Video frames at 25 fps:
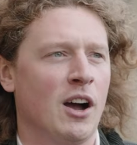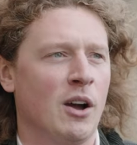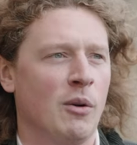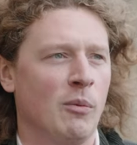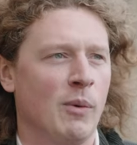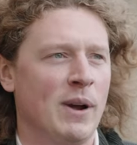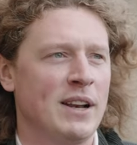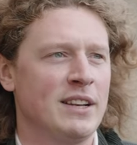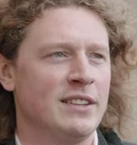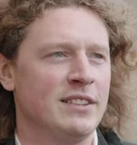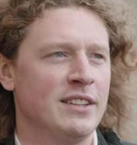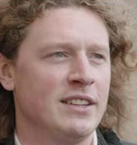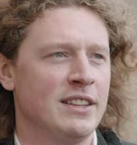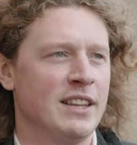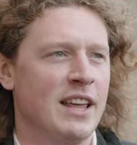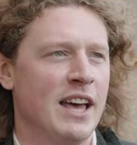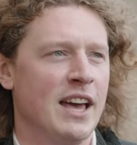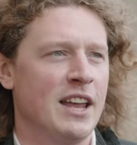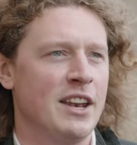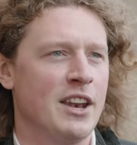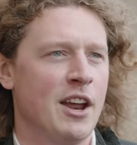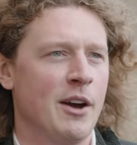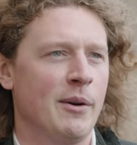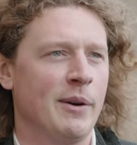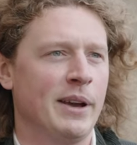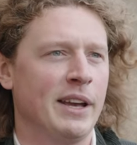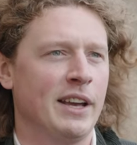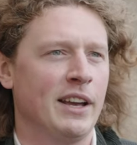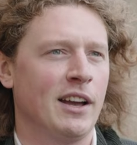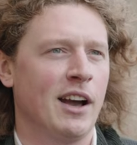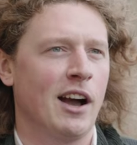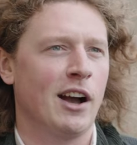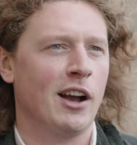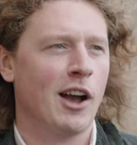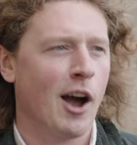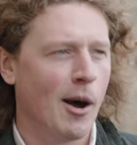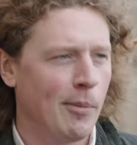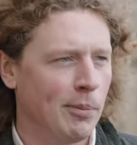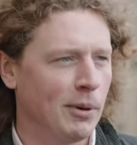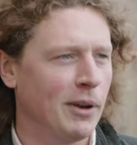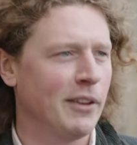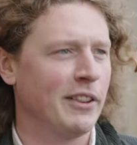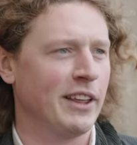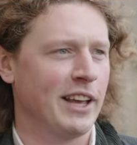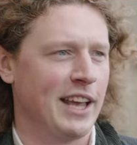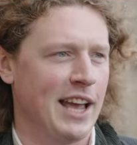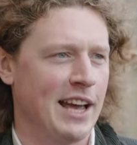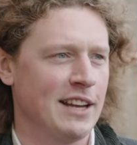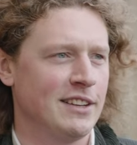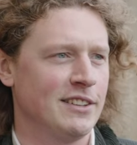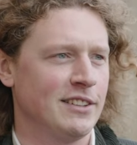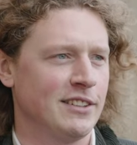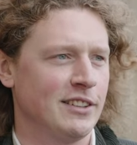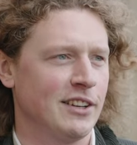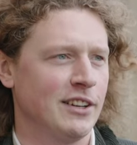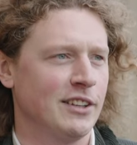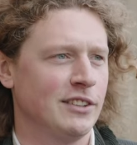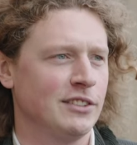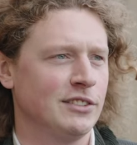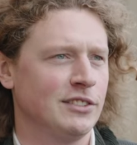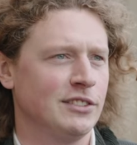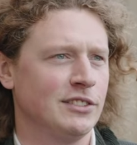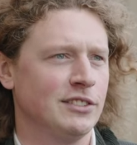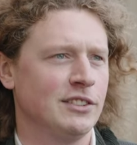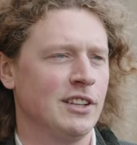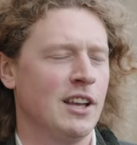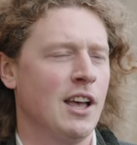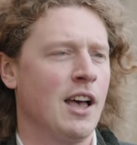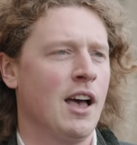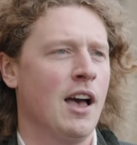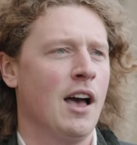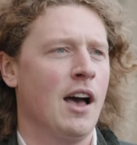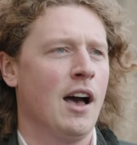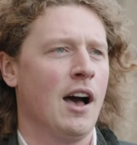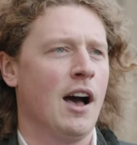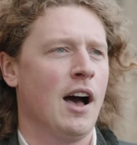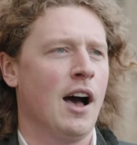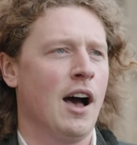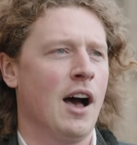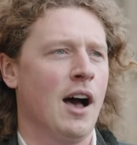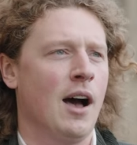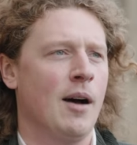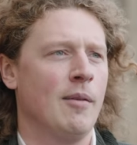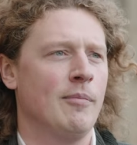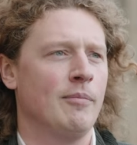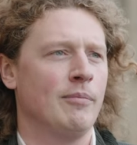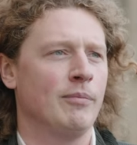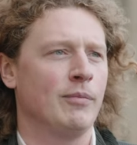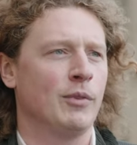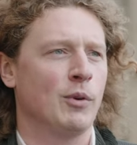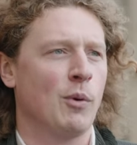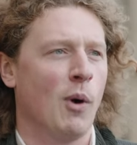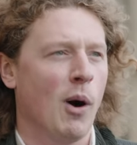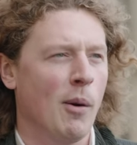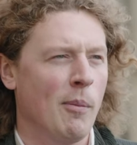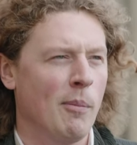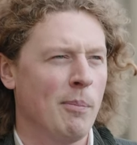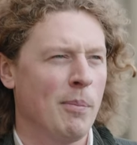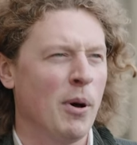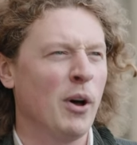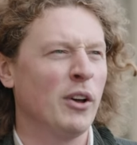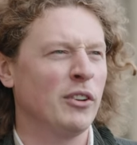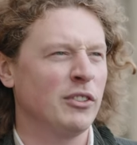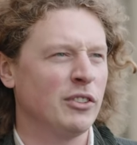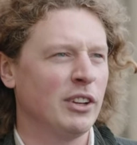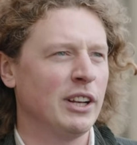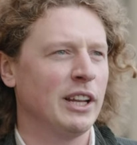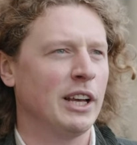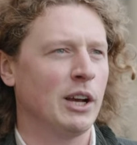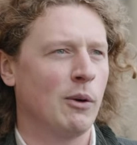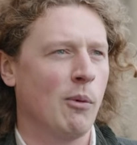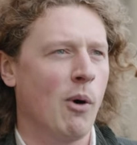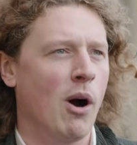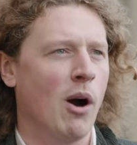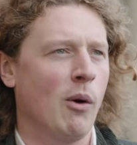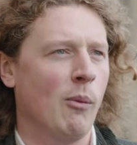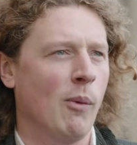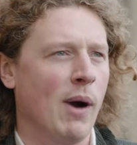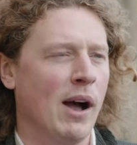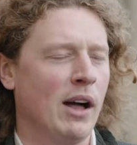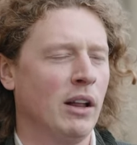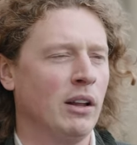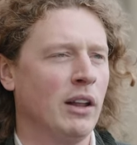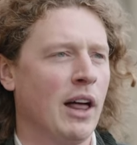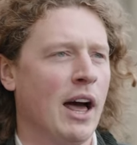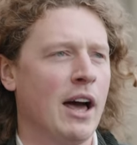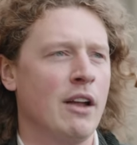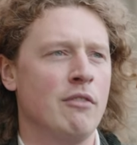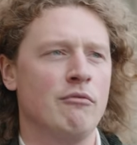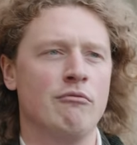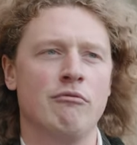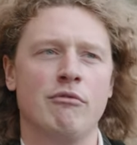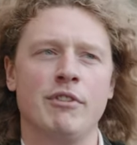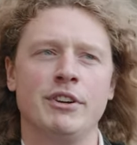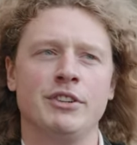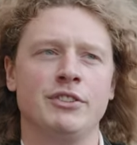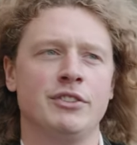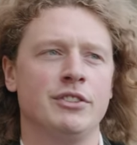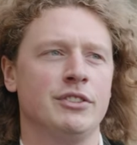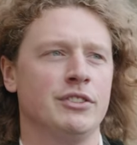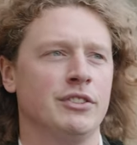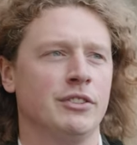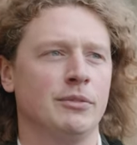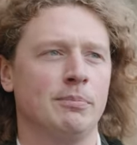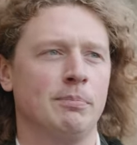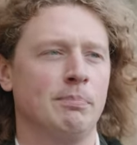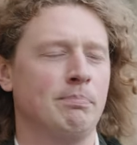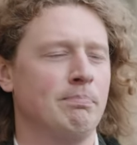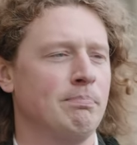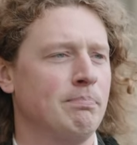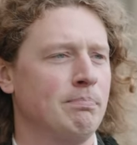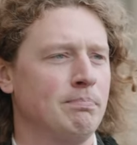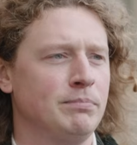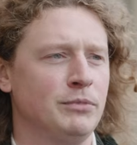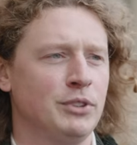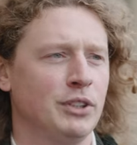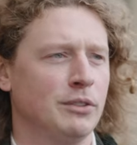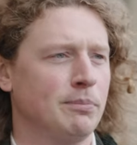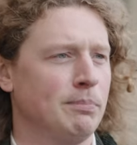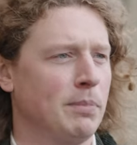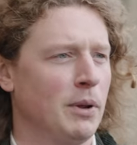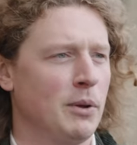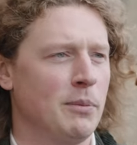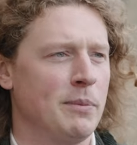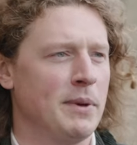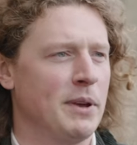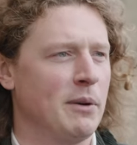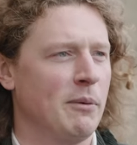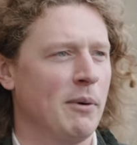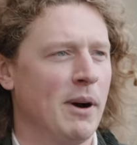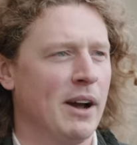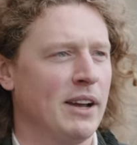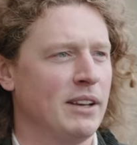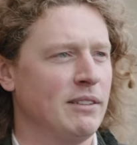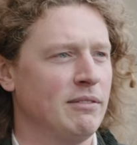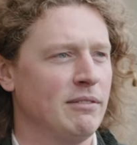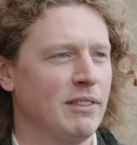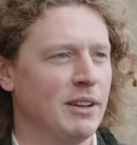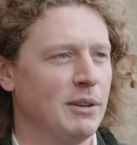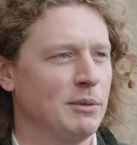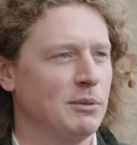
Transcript: I went in there knowing a couple of the candidates quite well, and Rishi just blew me away.